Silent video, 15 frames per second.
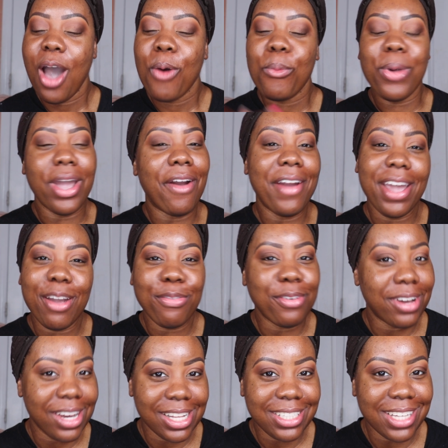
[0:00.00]
We are here
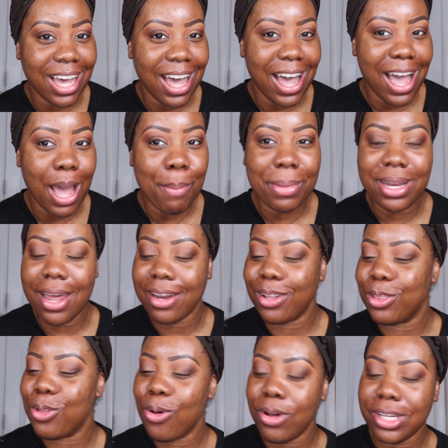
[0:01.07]
for a good time and not a
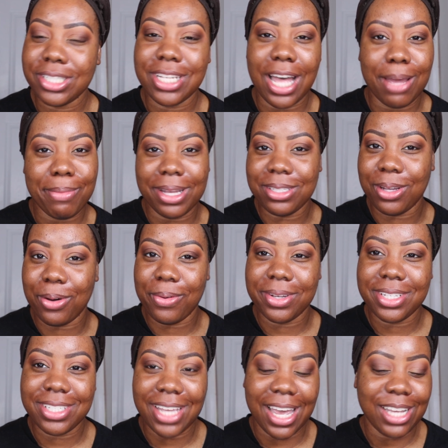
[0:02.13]
long time, as I
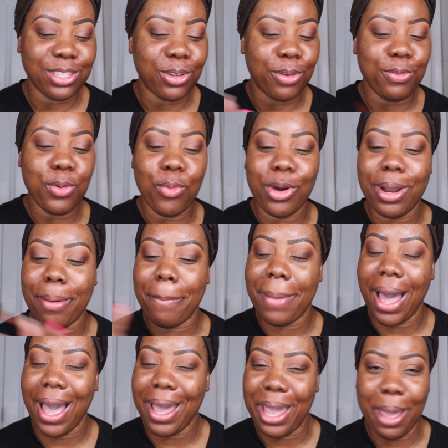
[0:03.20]
always say. So if you want to
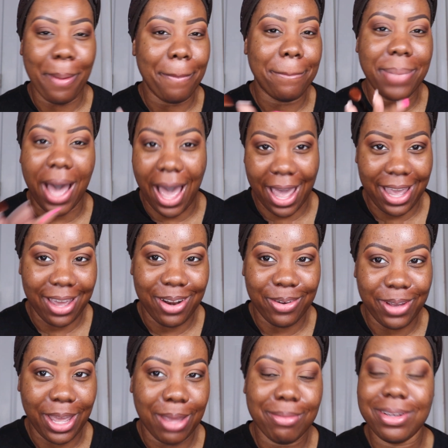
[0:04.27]
buy it,
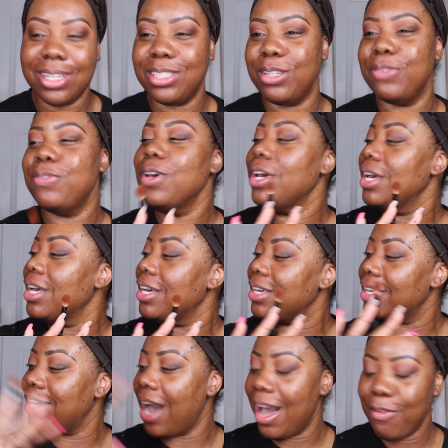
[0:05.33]
okay? Because if,
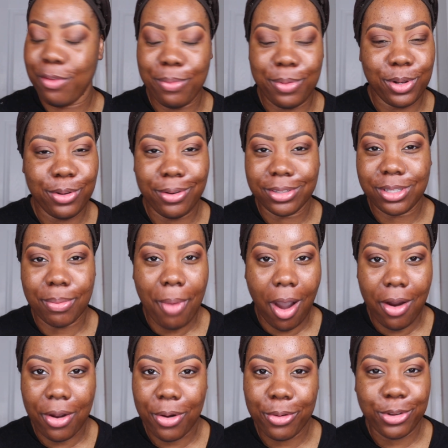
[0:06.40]
God forbid, you go
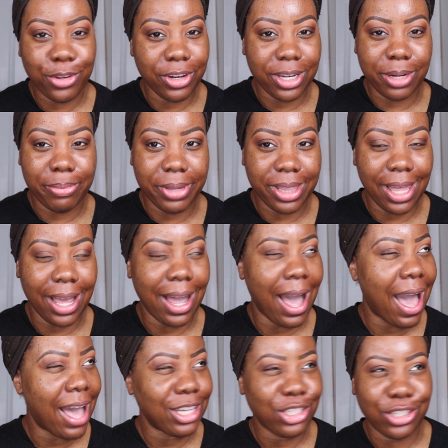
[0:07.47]
tomorrow, you're going to be like,
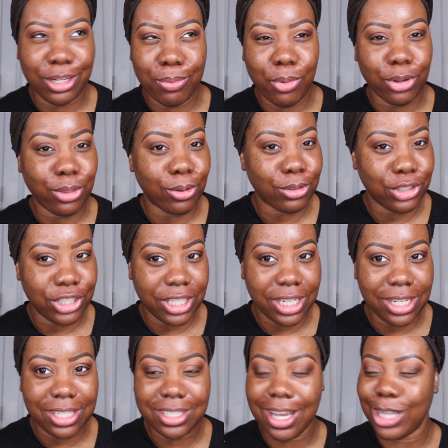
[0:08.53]
I should have bought those
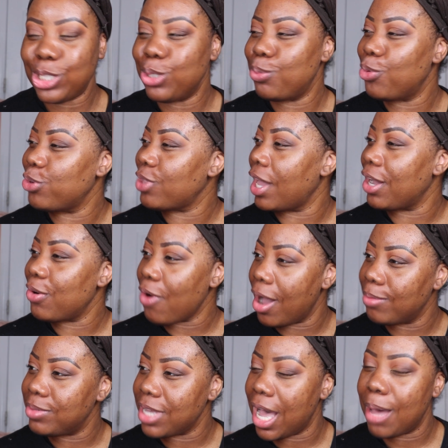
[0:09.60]
jeans. I should have bought that
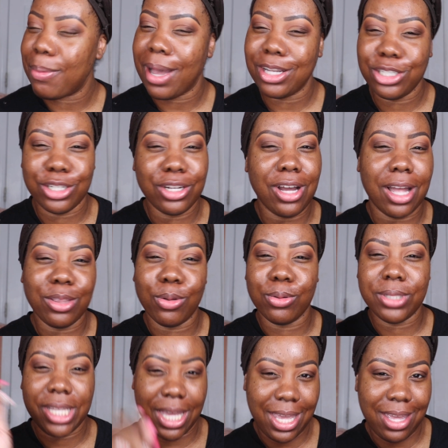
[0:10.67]
crop top. I should have got
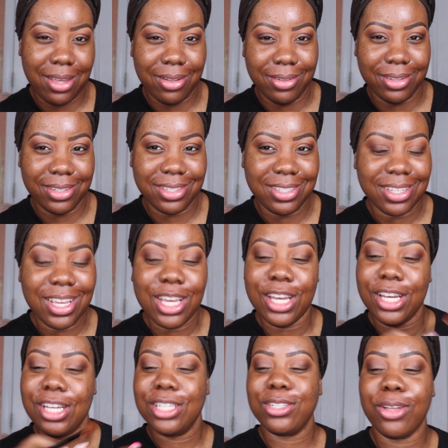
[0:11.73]
those heels.
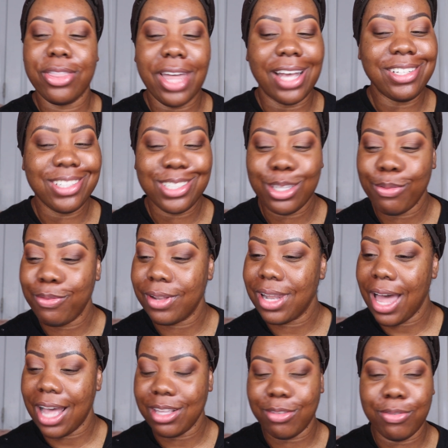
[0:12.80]
So that's just a
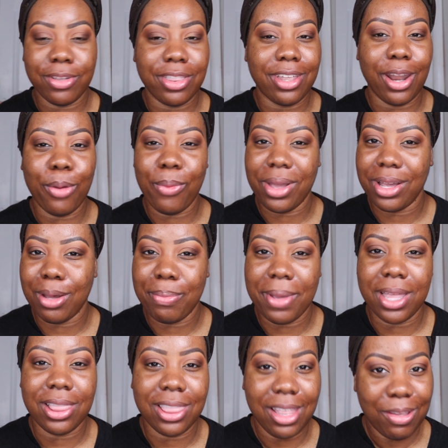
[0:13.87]
philosophy that I wake up
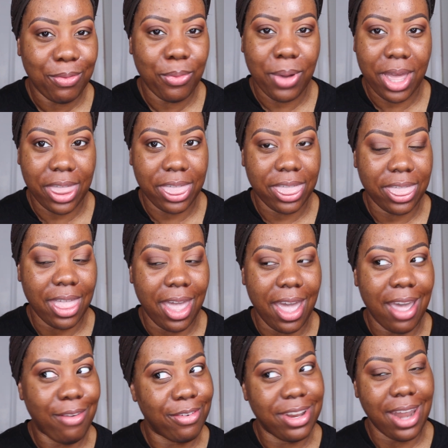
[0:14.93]
and live with
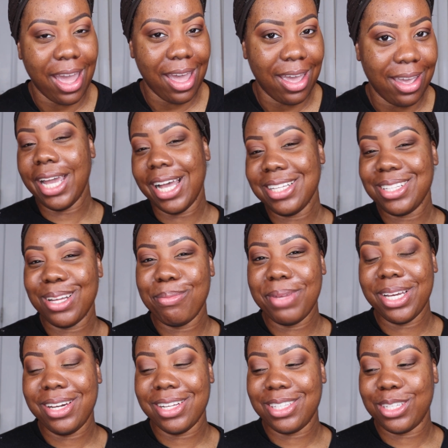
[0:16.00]
every day. It has done
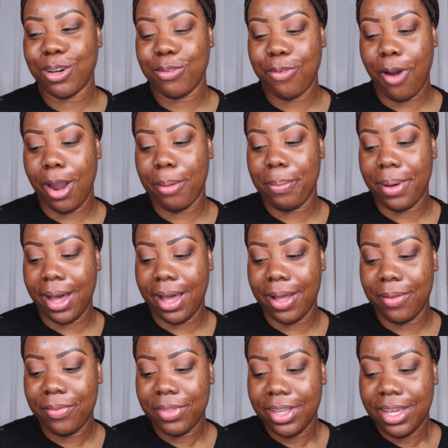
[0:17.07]
me good so far,
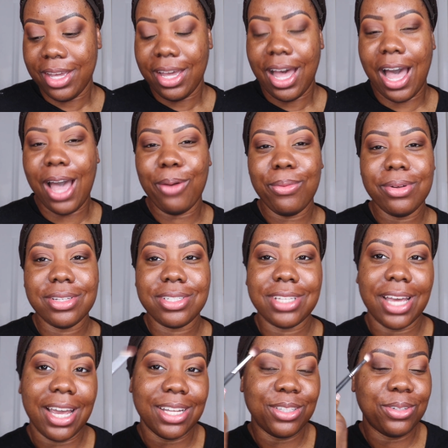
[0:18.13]
but I will
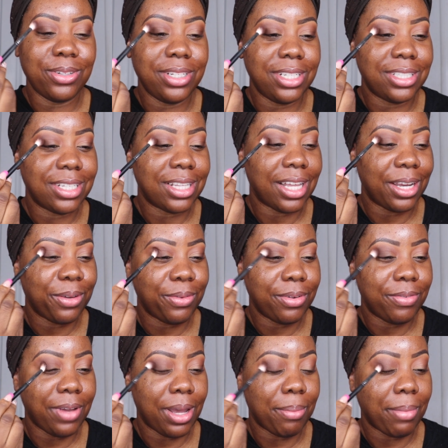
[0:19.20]
say I do need to like
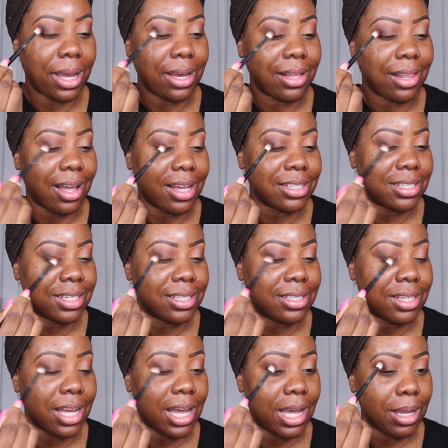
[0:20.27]
revamp my closets.
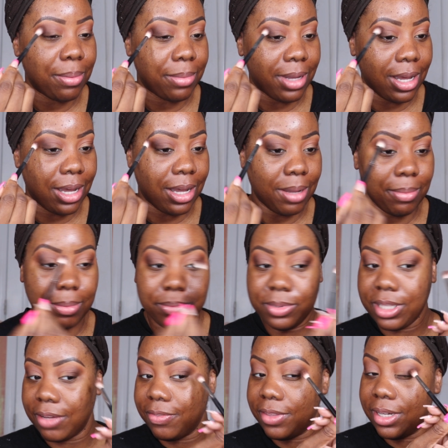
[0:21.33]
I'm
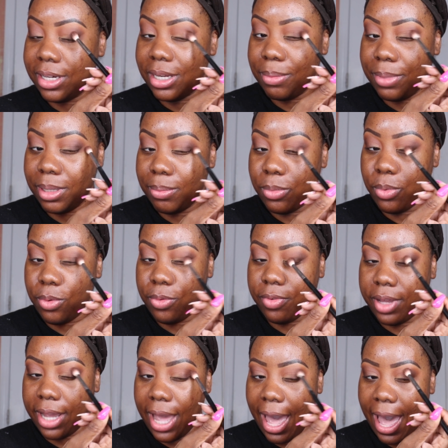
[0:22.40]
definitely going to be
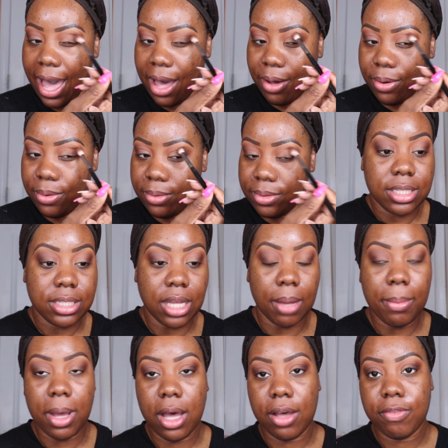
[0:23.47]
moving out
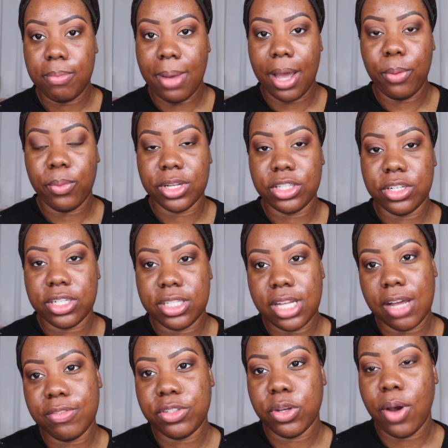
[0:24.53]
some of my winter
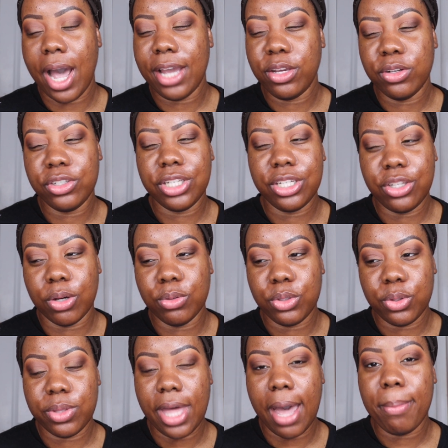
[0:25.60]
stuff. So I usually don't
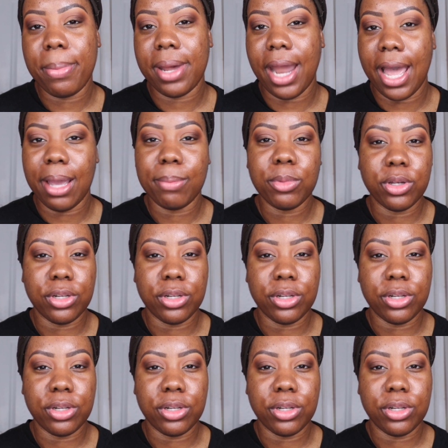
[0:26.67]
do that, but I'm